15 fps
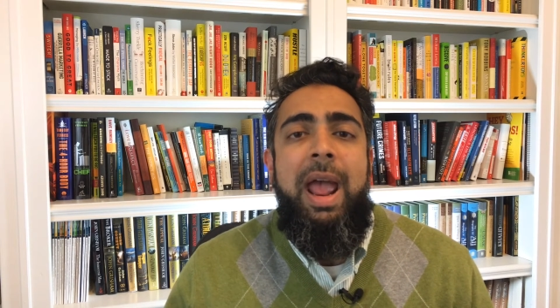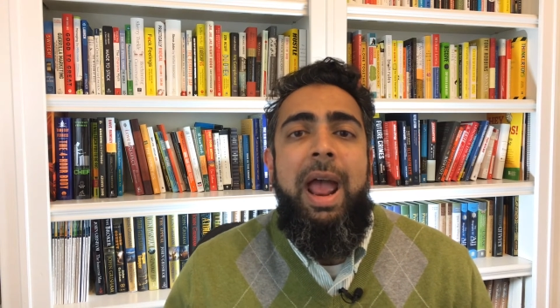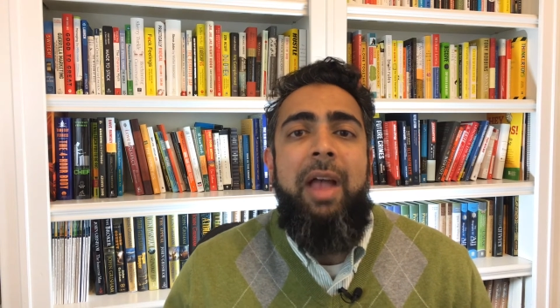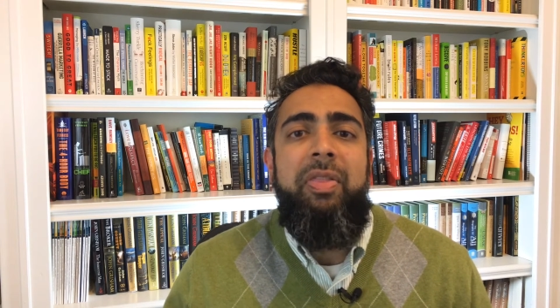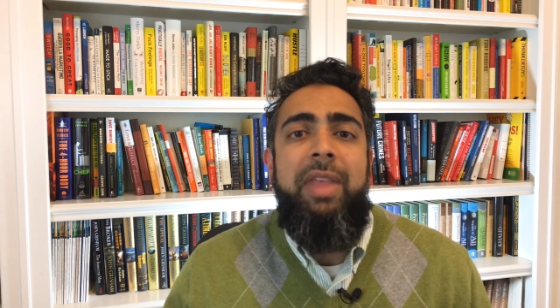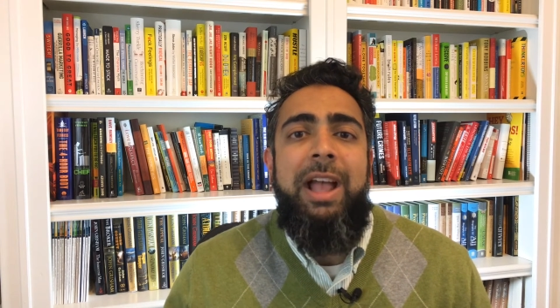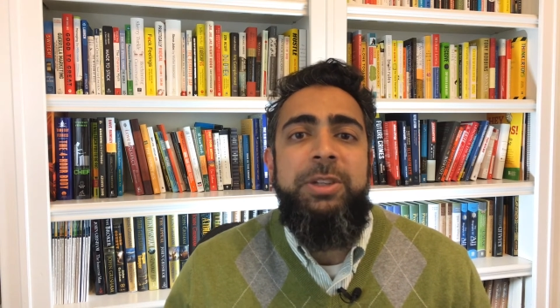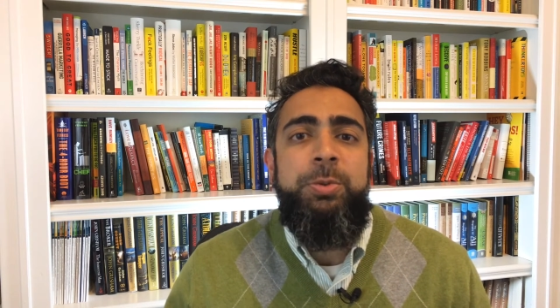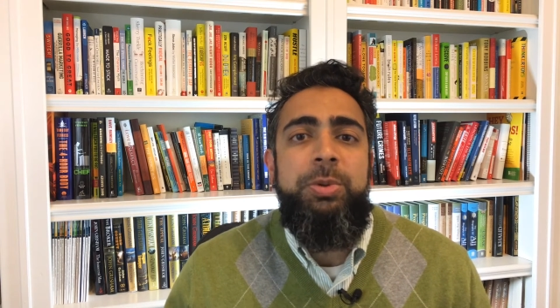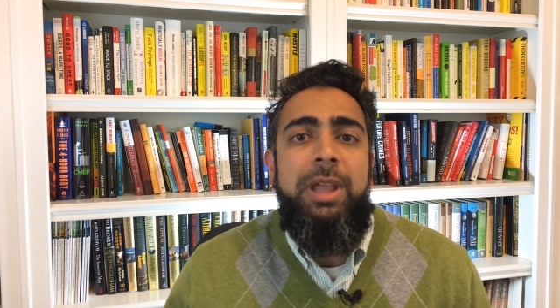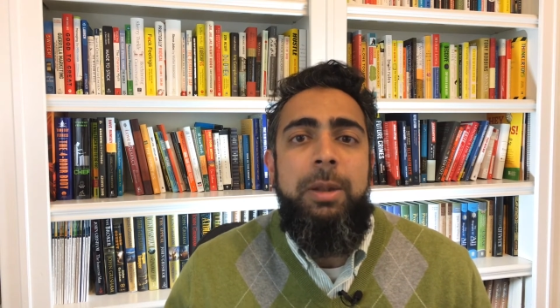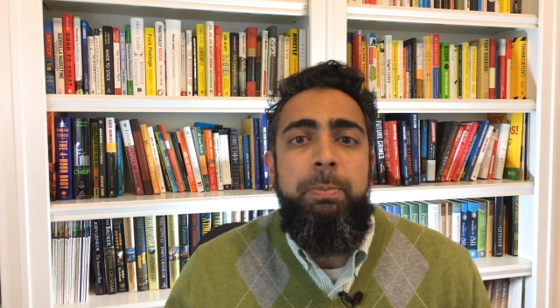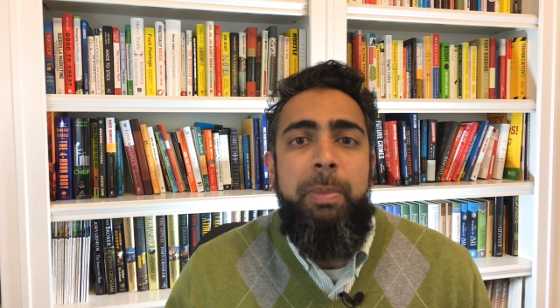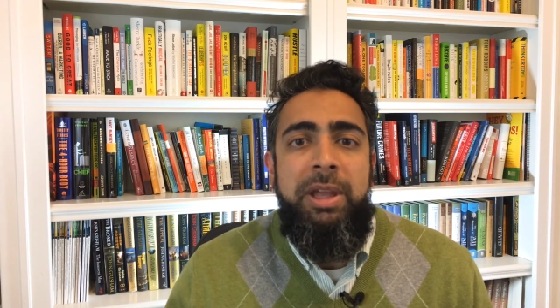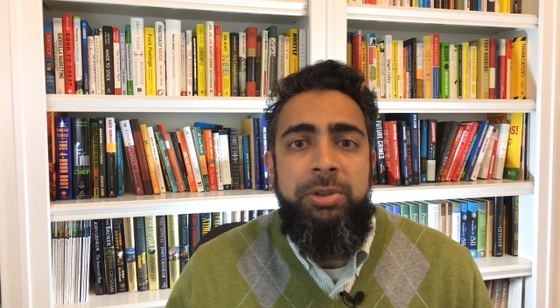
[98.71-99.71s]
And that's where
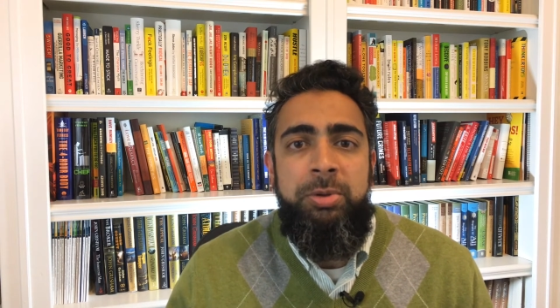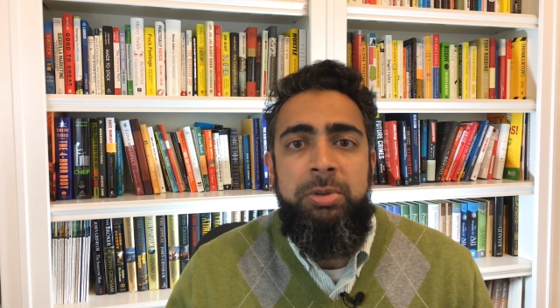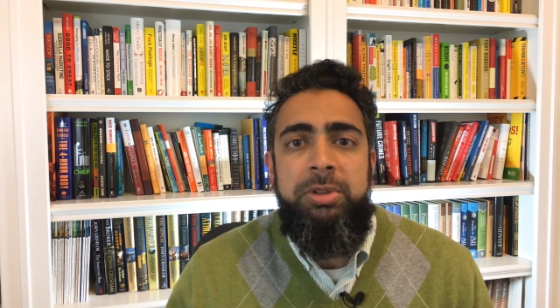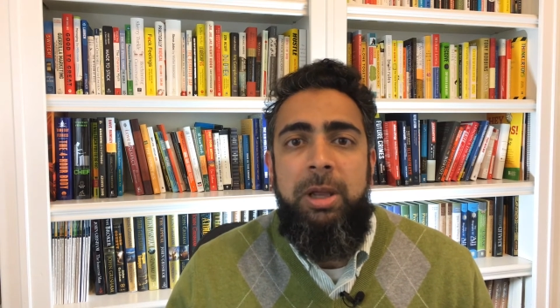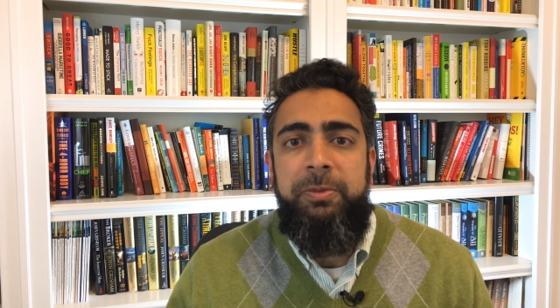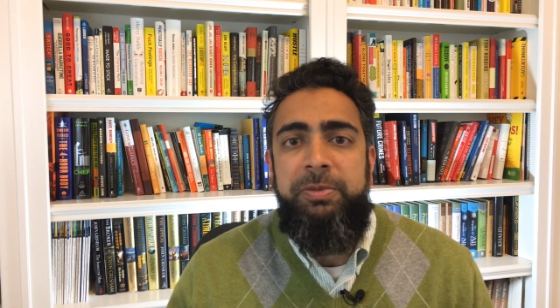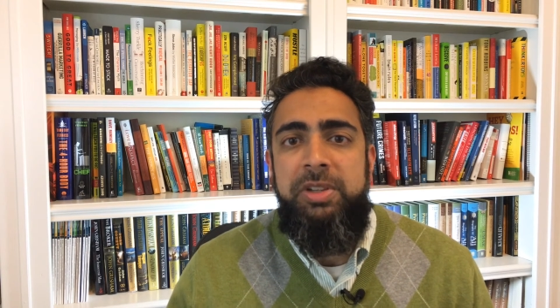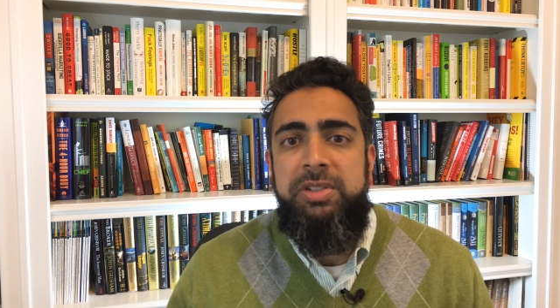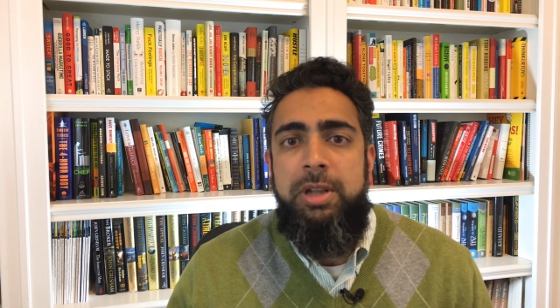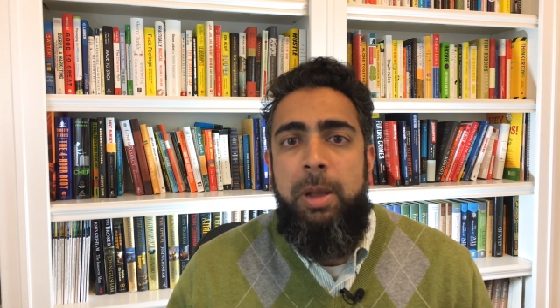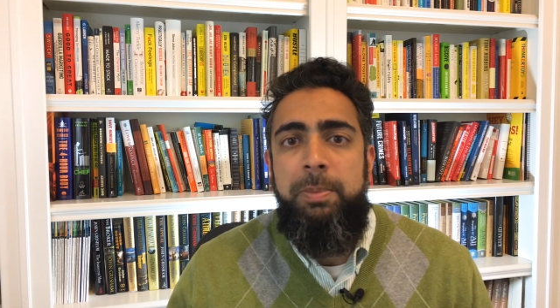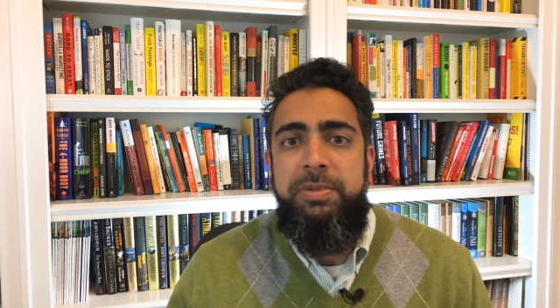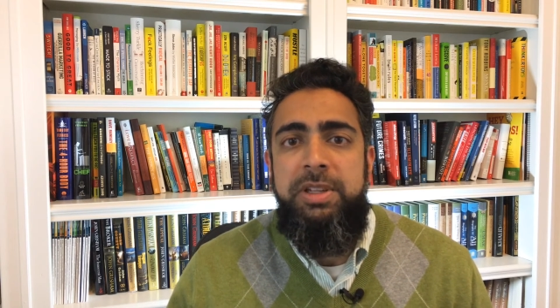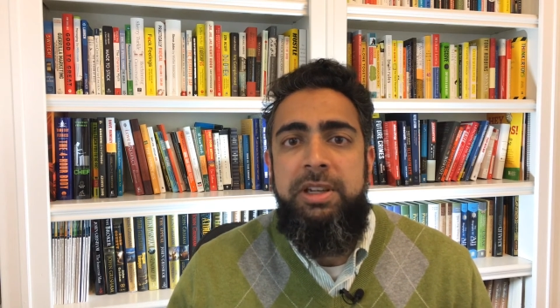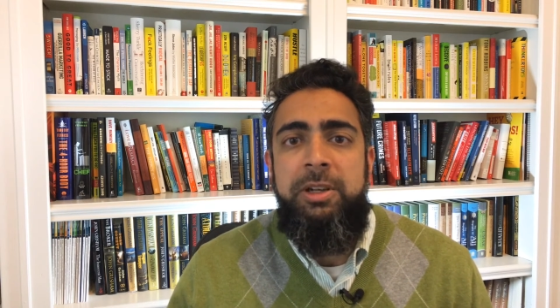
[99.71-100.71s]
that mental toughness
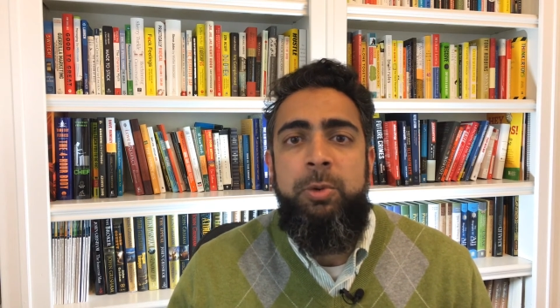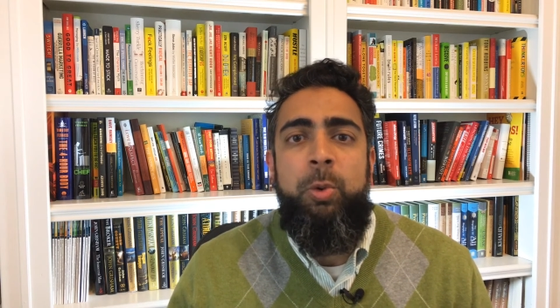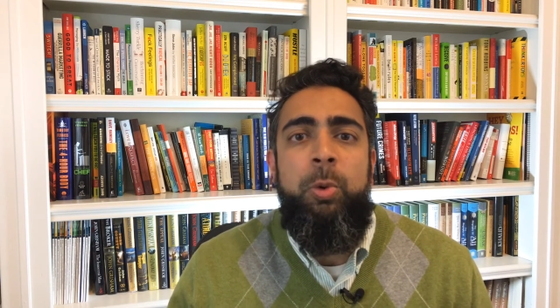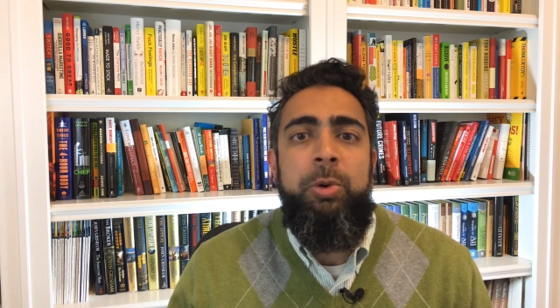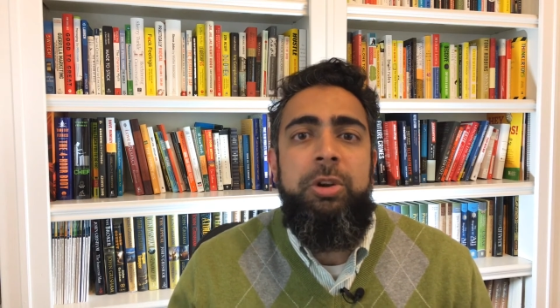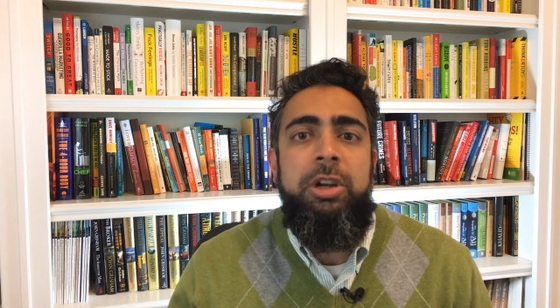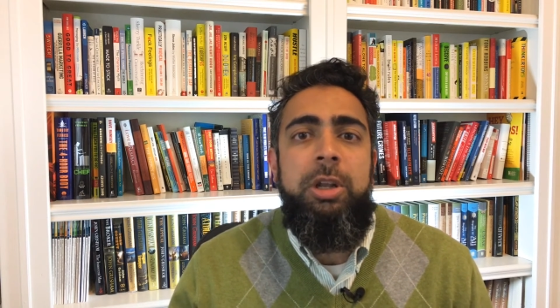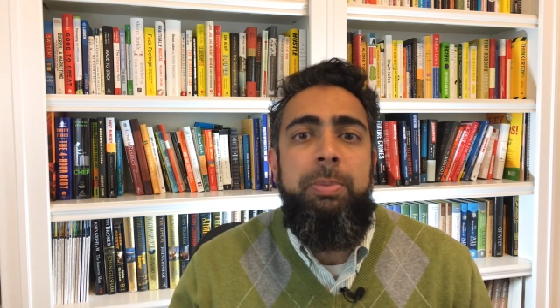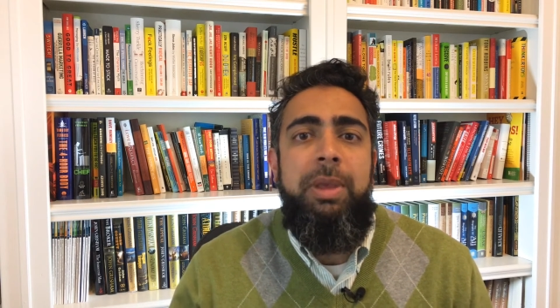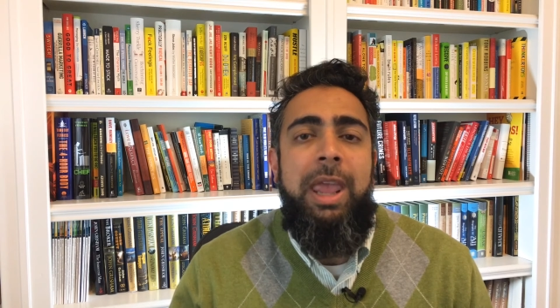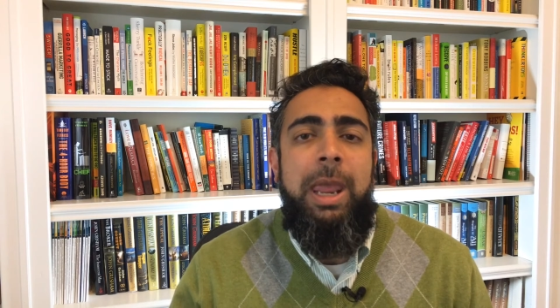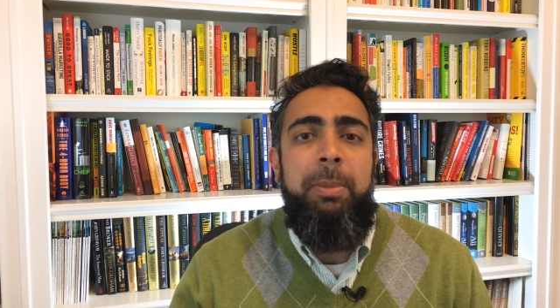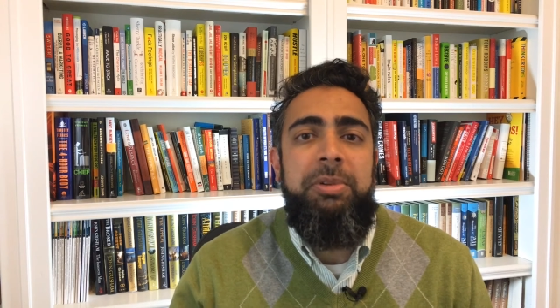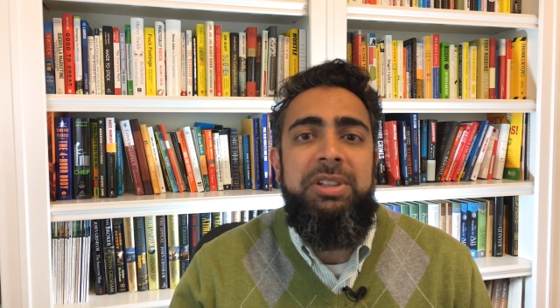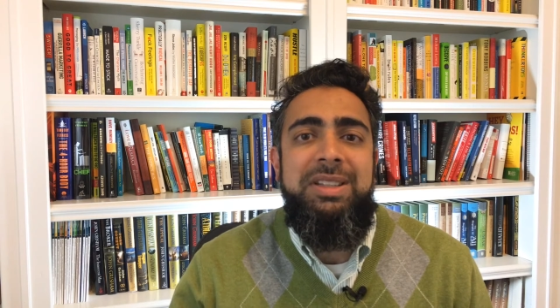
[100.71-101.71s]
comes in. In order to be
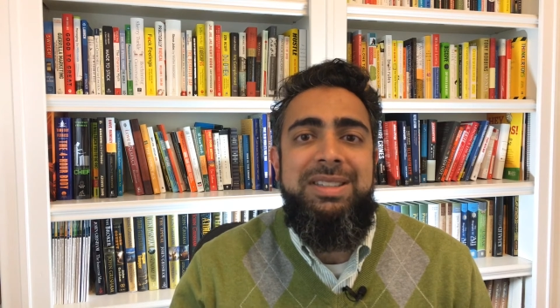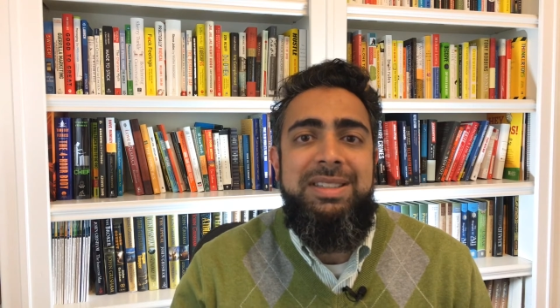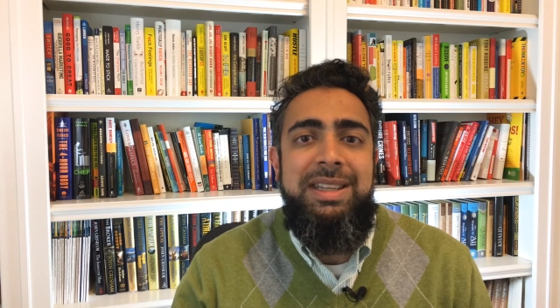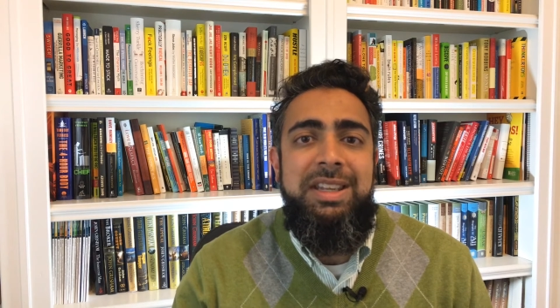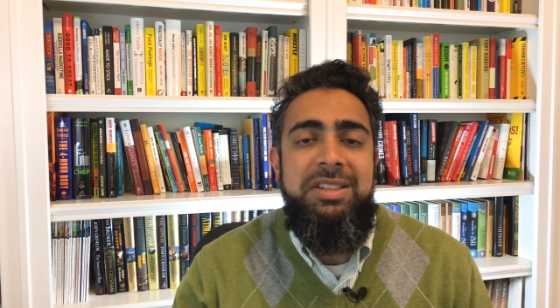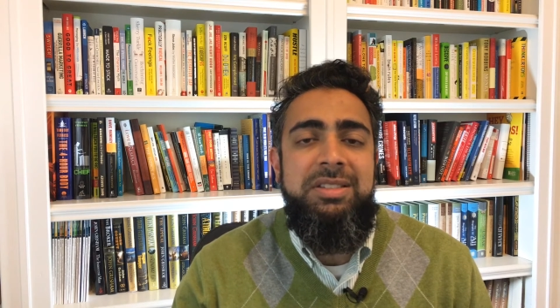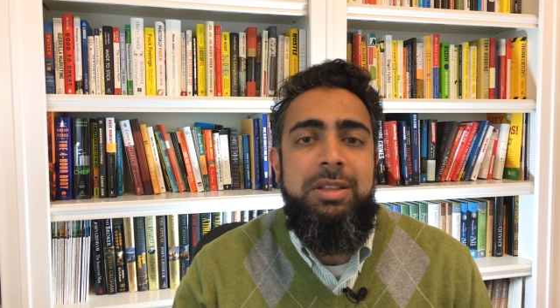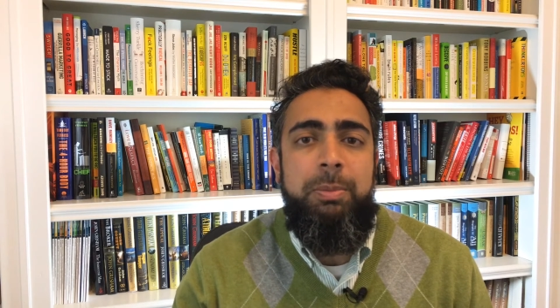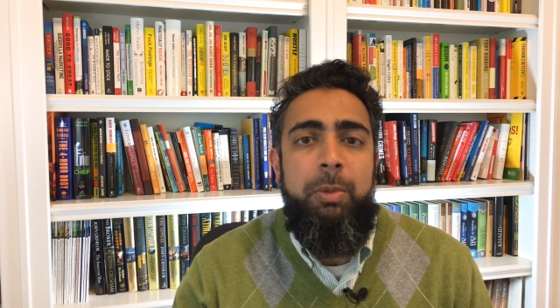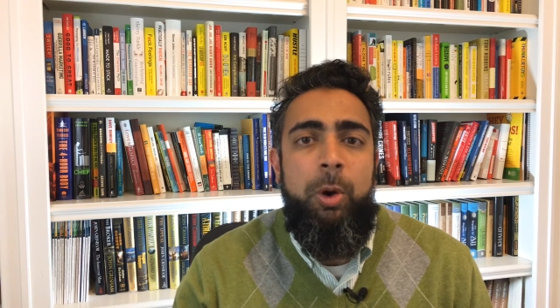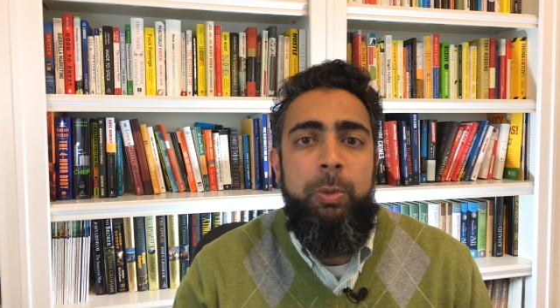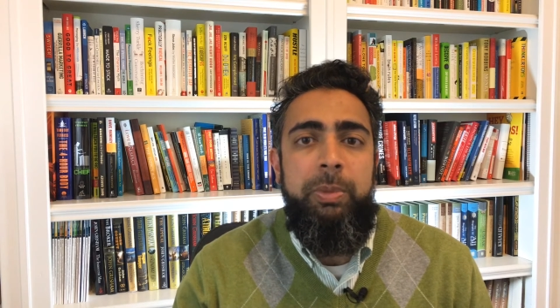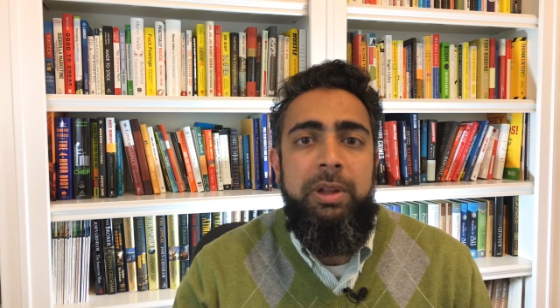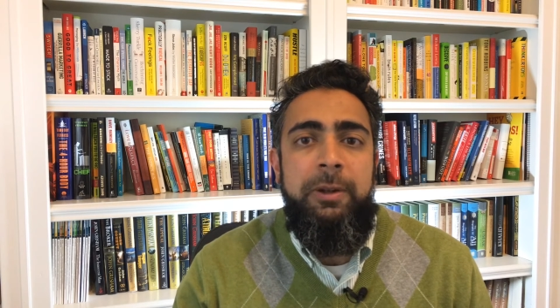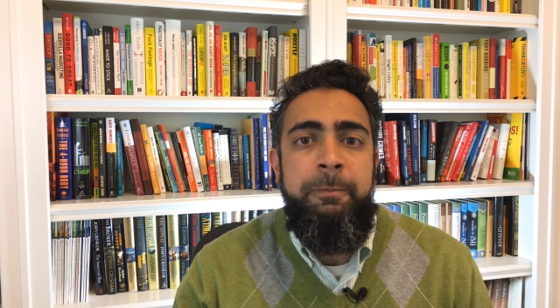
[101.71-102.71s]
able to seize the
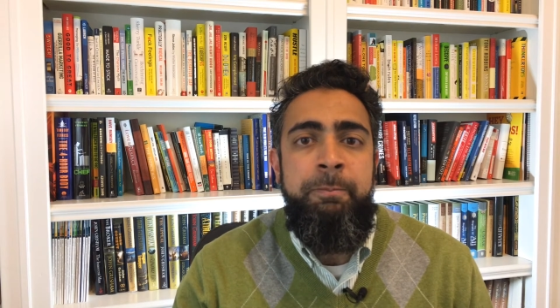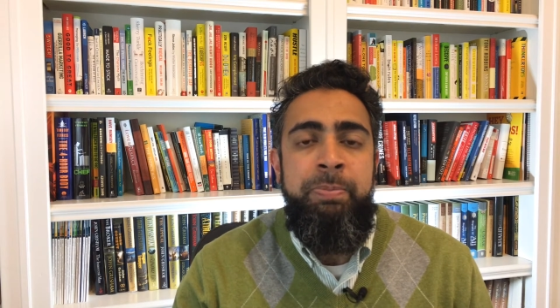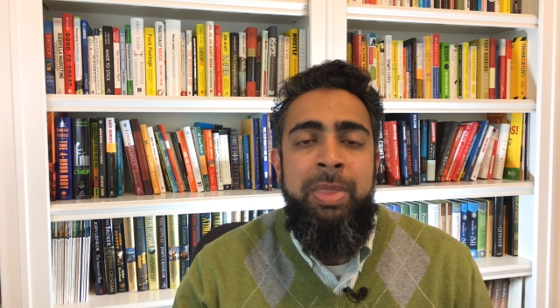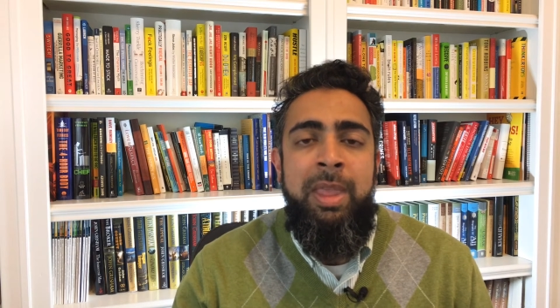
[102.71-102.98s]
moment